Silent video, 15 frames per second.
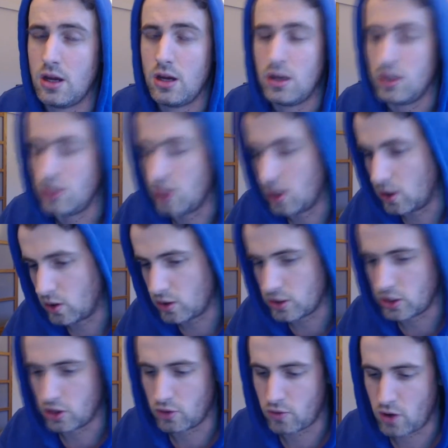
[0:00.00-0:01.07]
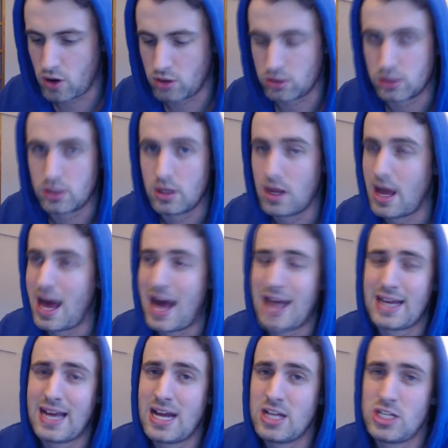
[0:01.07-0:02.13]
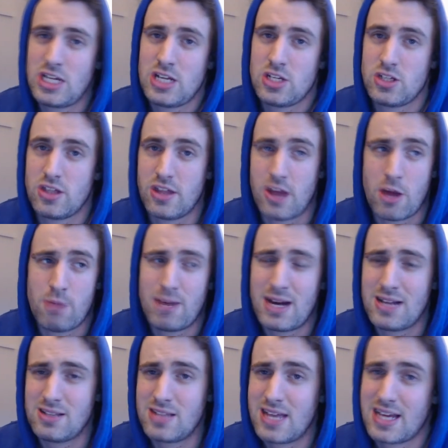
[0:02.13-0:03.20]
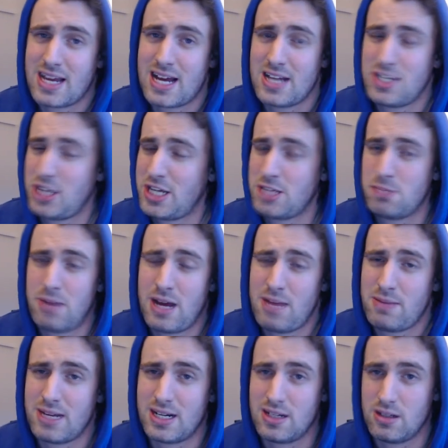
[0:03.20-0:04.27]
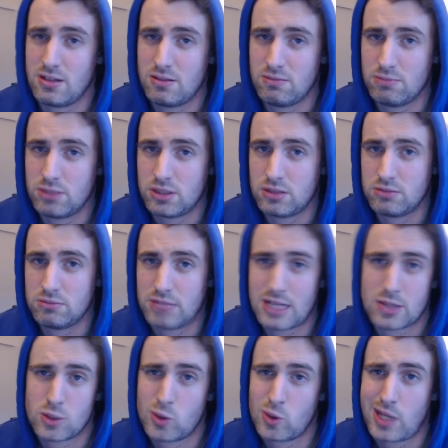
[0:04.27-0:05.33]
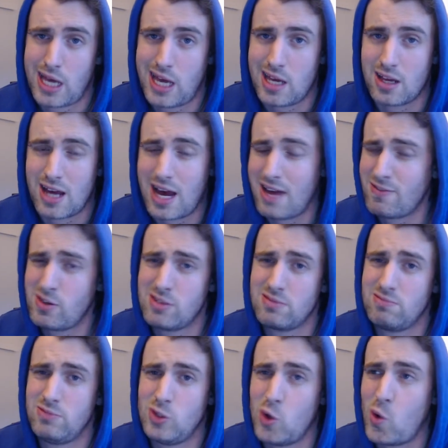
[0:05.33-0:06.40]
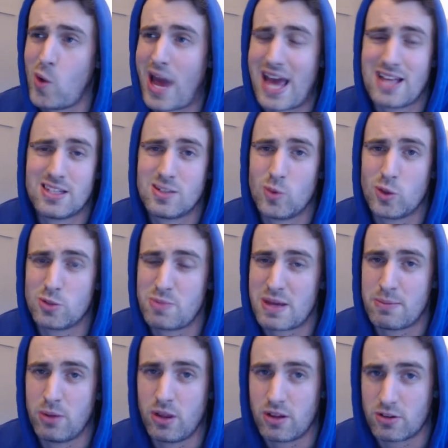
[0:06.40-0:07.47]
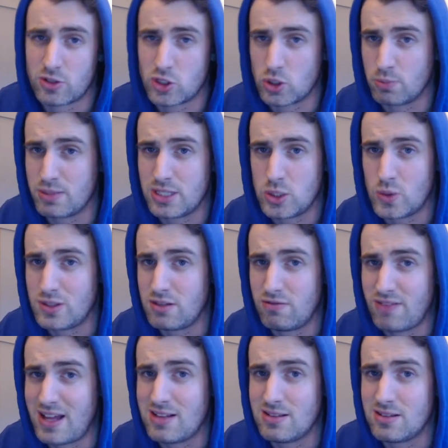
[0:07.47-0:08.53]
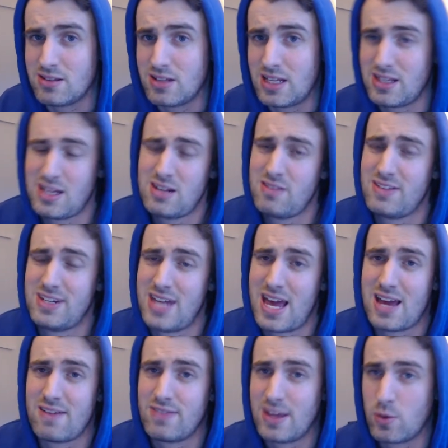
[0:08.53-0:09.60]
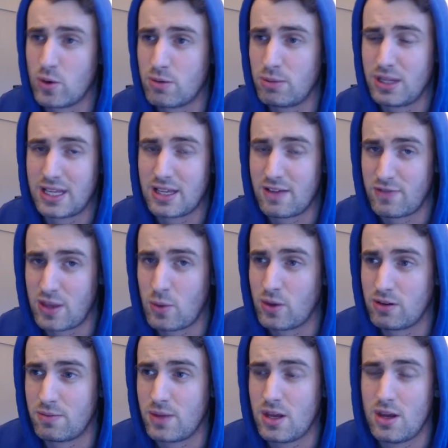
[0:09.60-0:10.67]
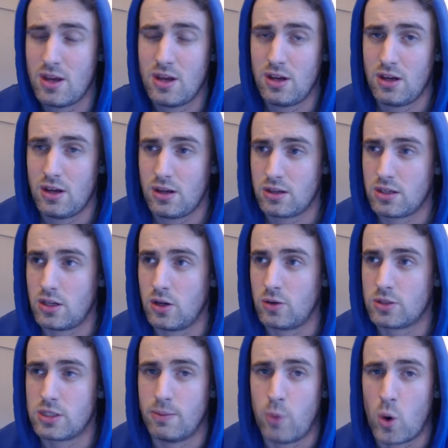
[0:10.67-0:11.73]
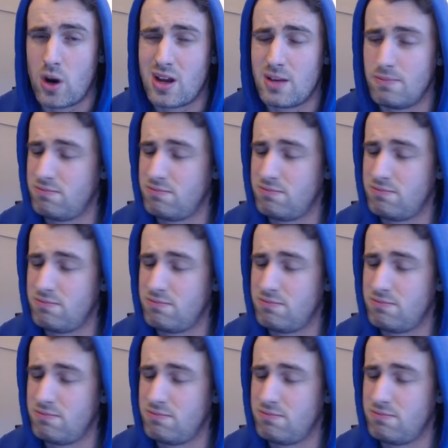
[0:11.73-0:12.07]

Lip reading: no, you're wrong. I can't change their minds. They can't change my mind. But that's okay. I've got no hate towards people that are jumping to his defense. At the end of the day, if they want to you know, support him,